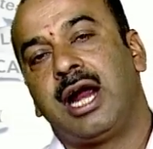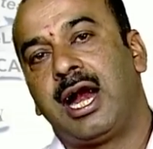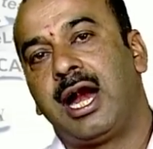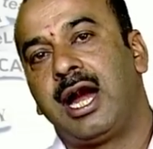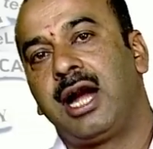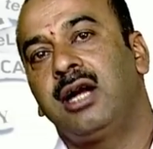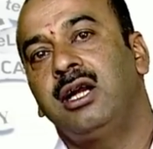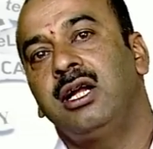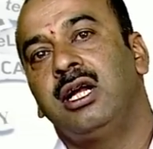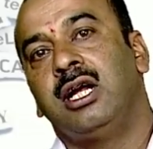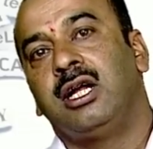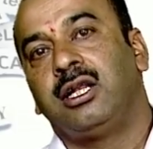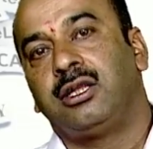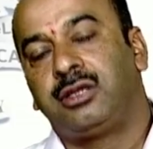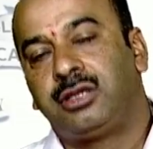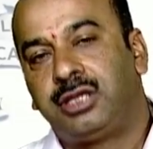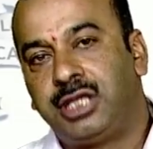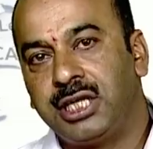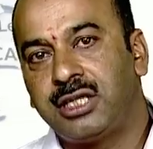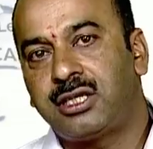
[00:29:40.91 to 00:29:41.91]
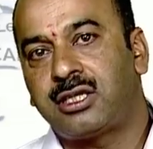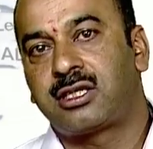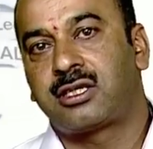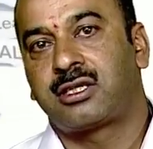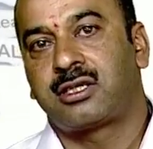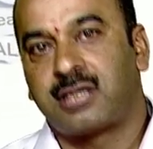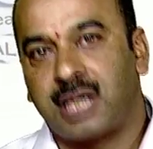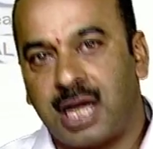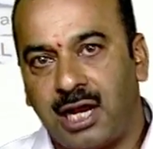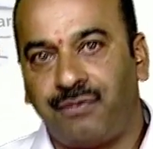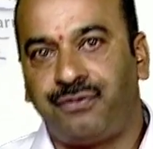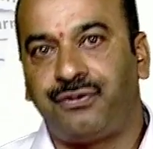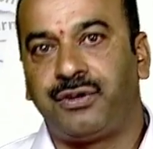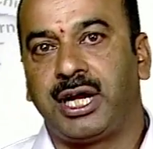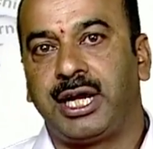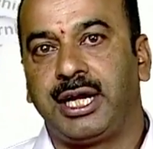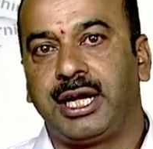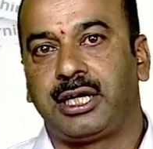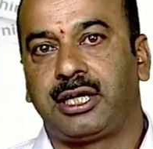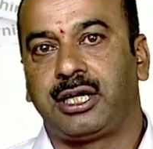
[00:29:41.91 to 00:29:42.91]
And this
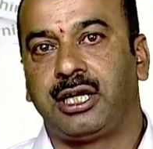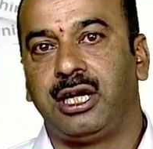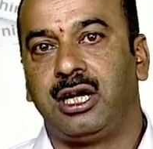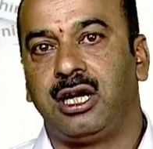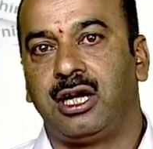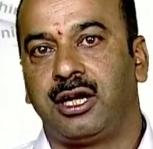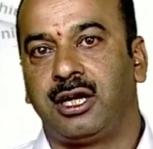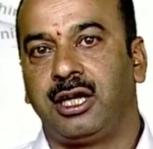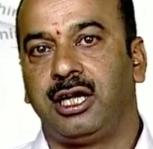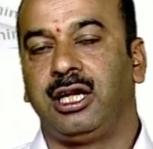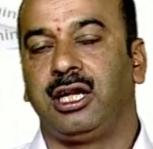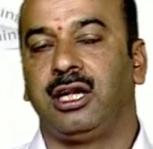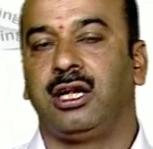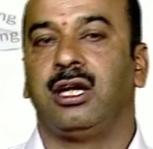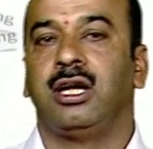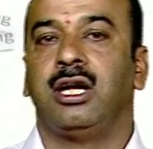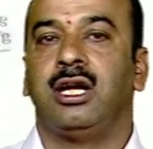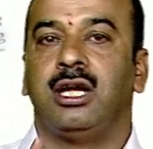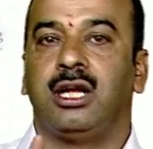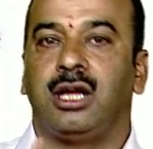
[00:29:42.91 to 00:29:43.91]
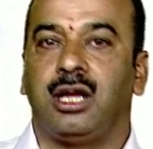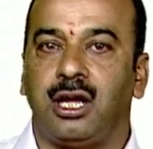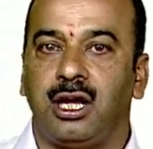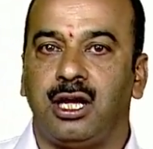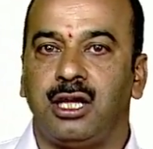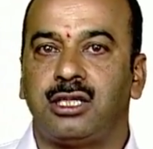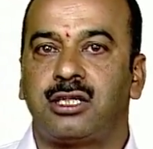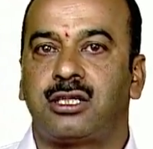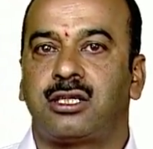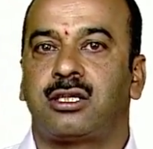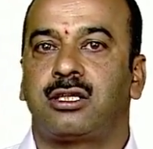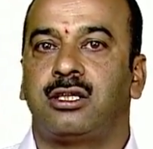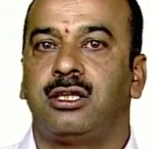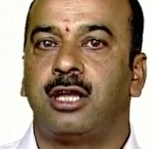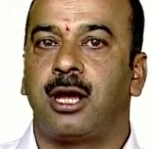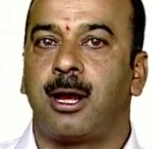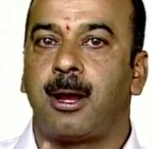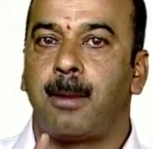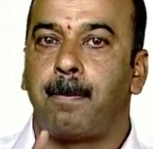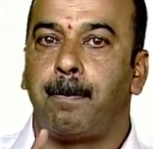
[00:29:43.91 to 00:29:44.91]
self-directed learning is
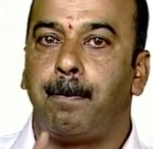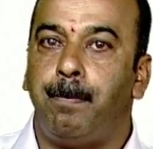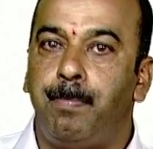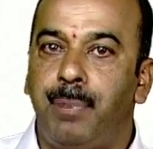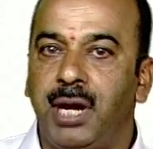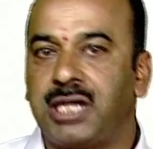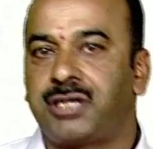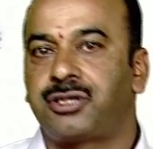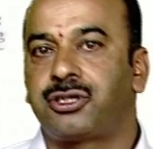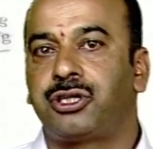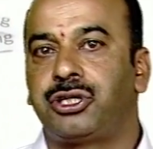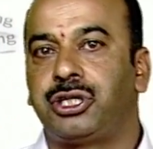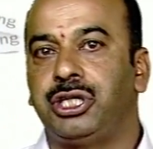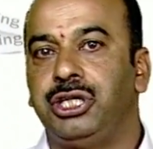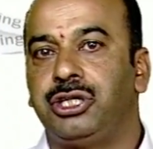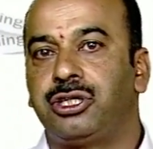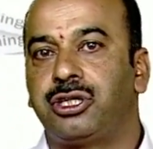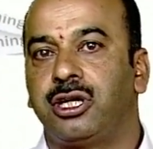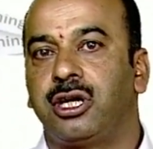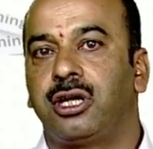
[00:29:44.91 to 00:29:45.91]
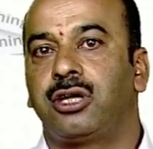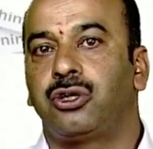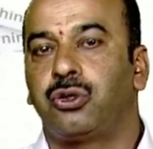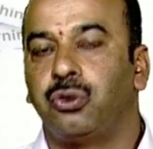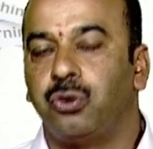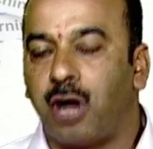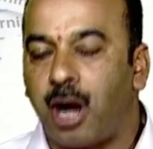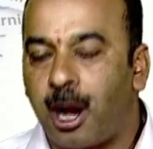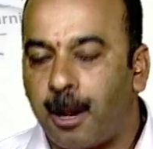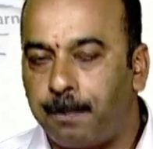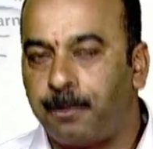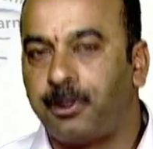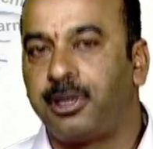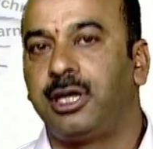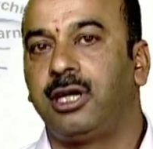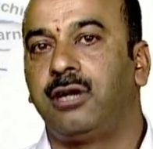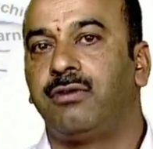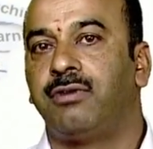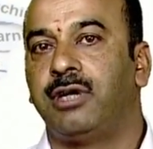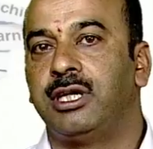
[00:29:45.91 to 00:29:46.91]
the best teacher to
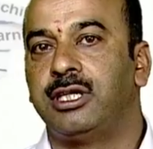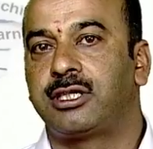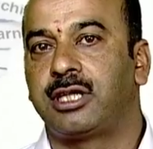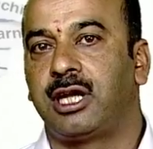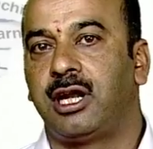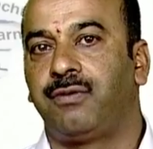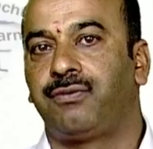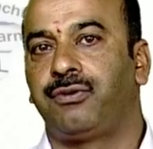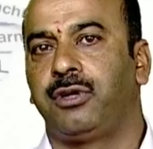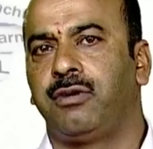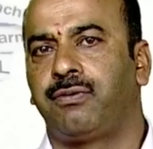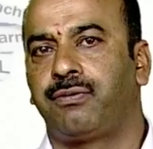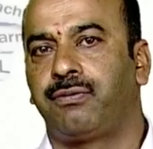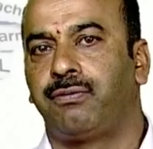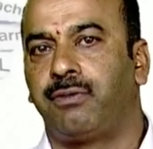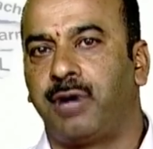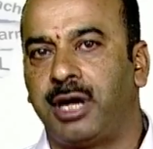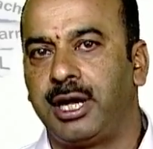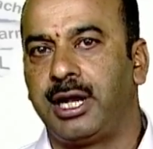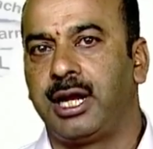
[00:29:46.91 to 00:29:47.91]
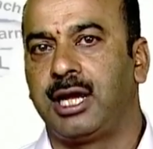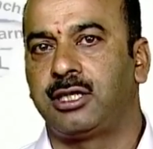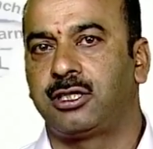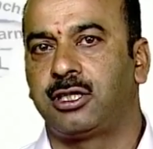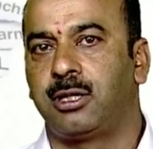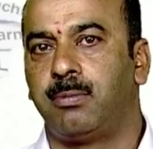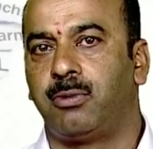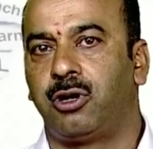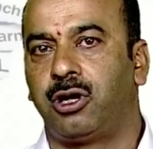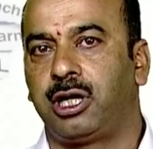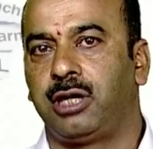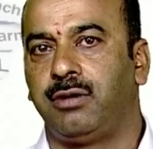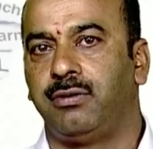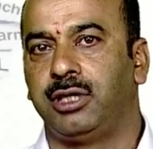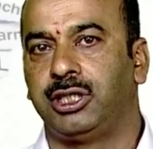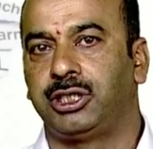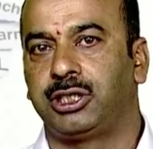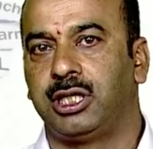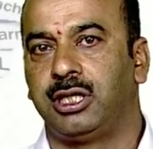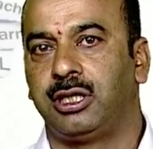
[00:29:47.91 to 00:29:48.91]
upgrade oneself if one has the
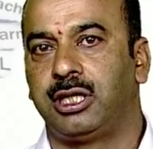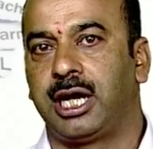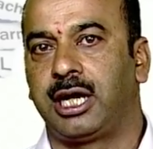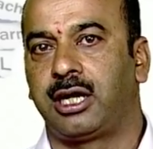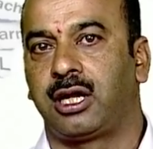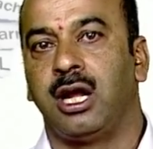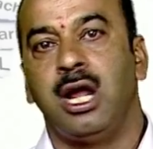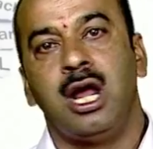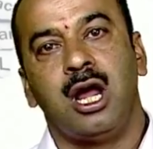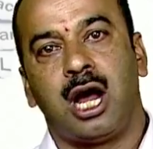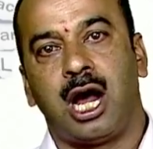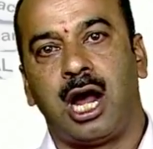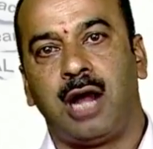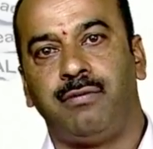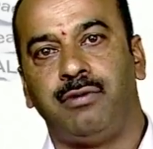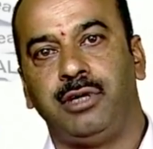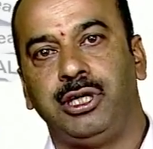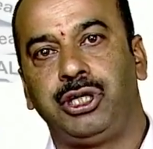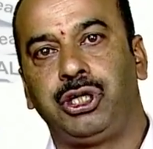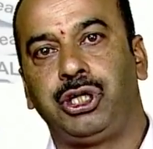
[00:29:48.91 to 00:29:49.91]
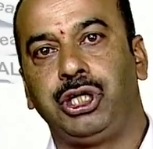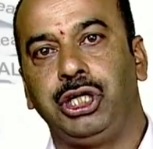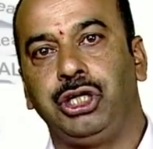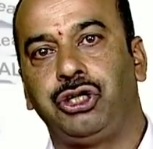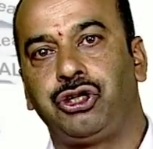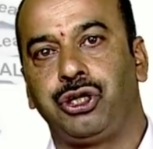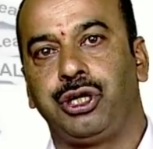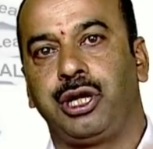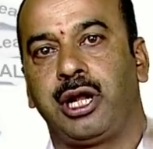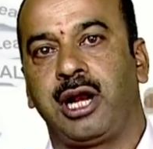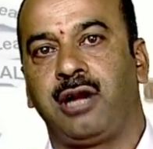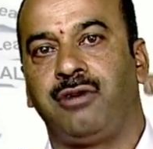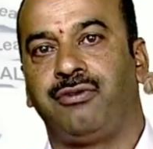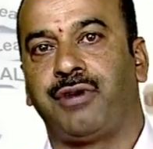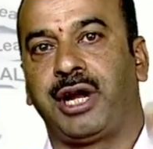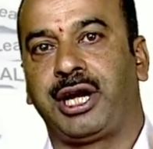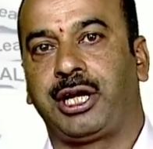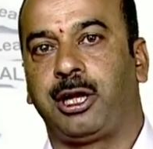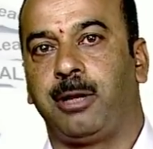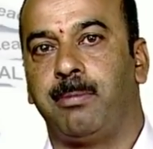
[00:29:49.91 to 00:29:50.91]
motivation that I will teach in an
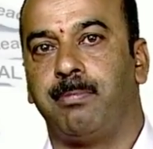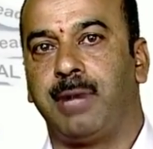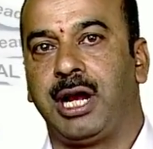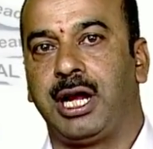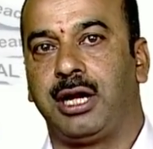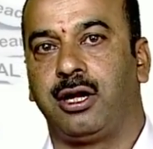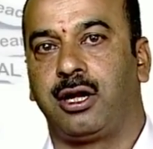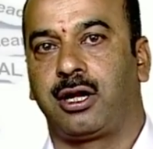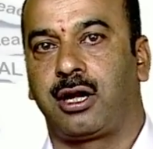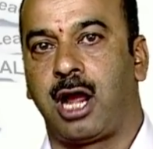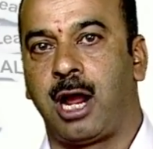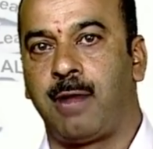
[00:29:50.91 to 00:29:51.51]
effective manner.